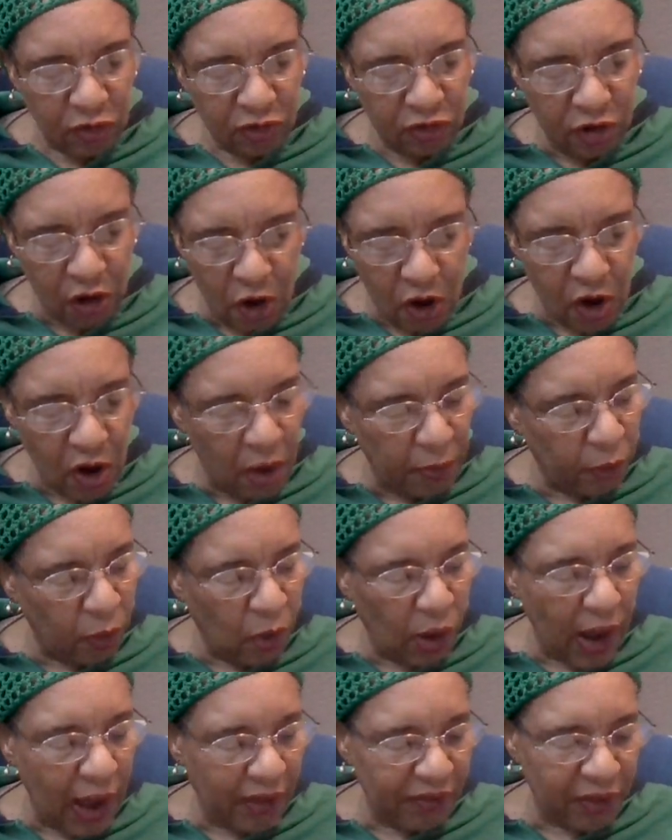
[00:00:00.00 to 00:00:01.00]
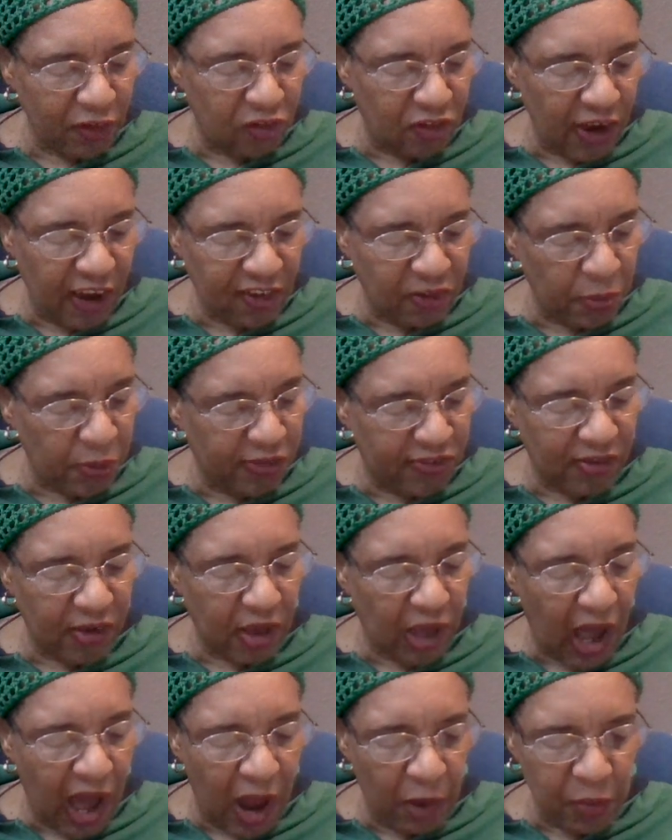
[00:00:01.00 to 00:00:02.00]
Terrible are the judgments of
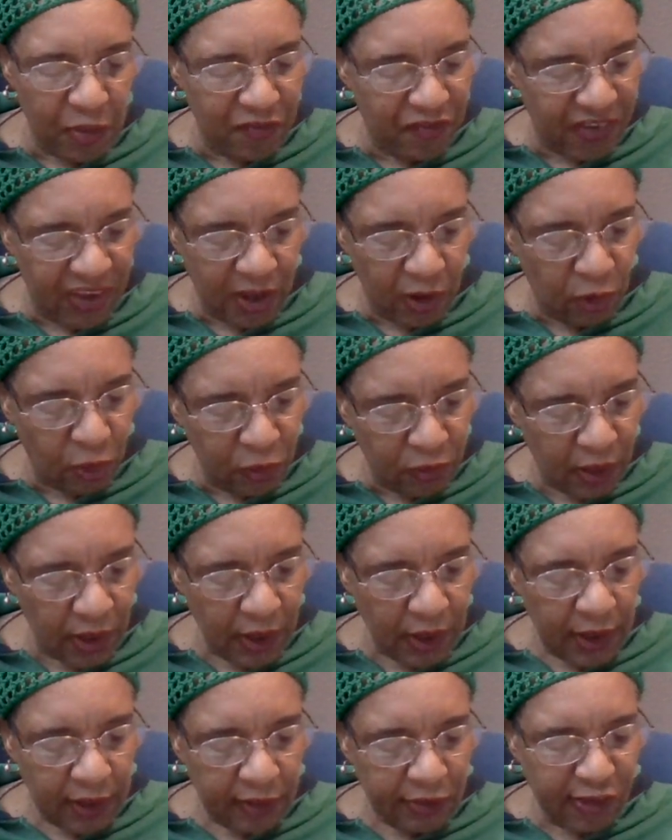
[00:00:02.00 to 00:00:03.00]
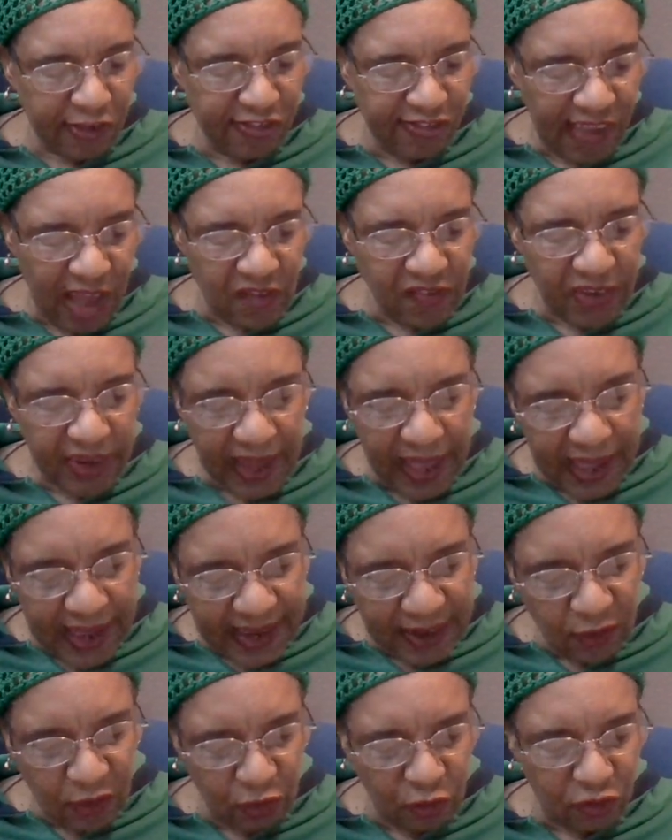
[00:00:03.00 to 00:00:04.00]
God revealed. The seven
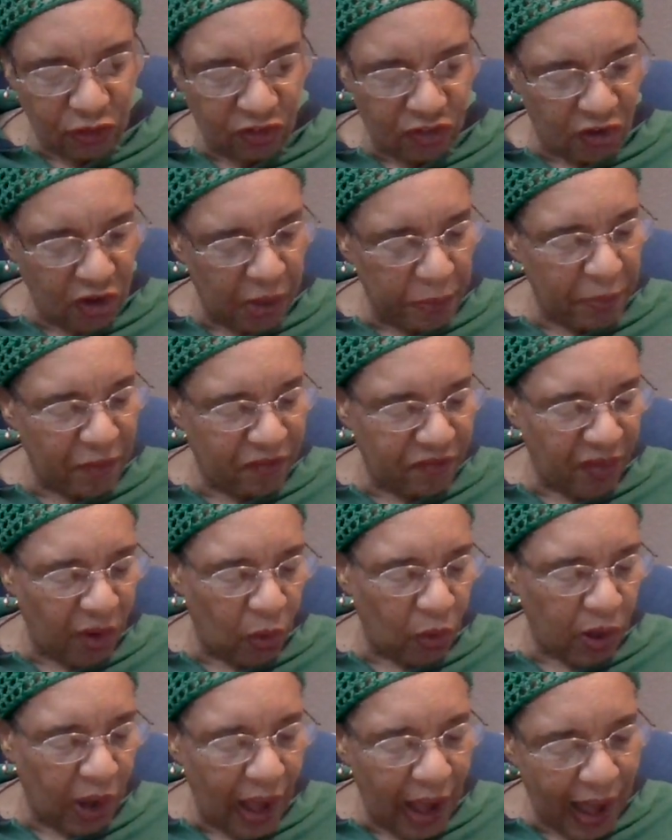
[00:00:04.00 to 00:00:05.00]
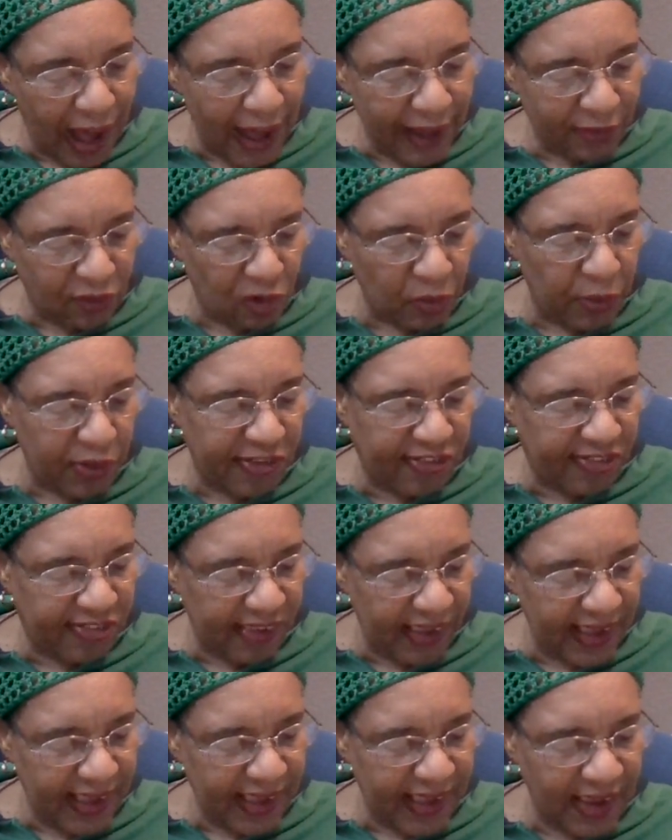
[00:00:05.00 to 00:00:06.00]
angels stood before God to
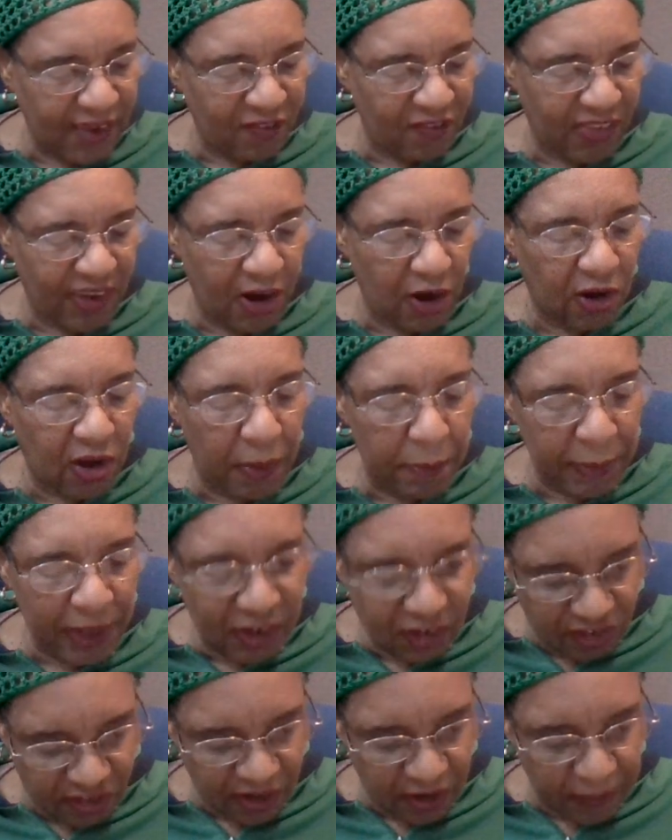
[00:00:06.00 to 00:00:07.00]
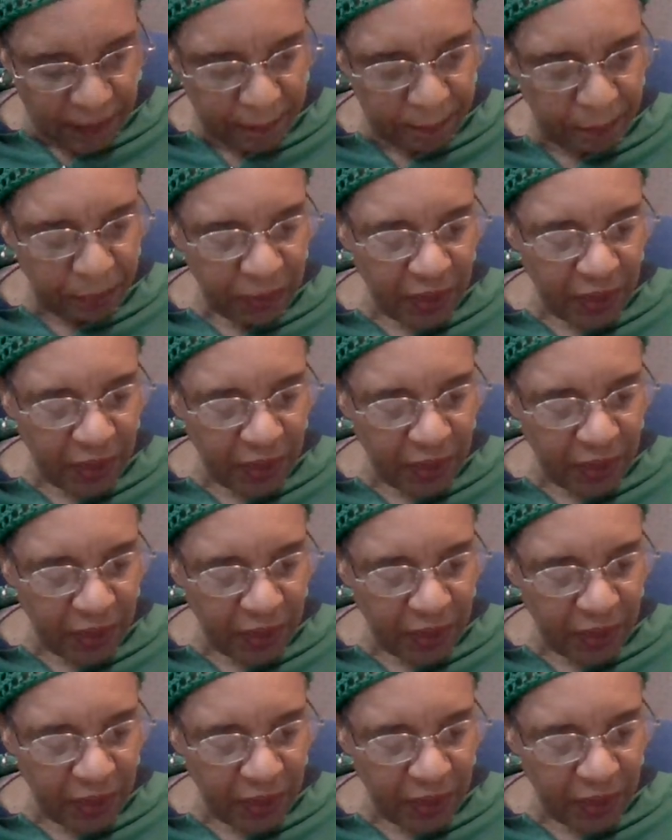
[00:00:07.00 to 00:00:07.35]
receive their commission.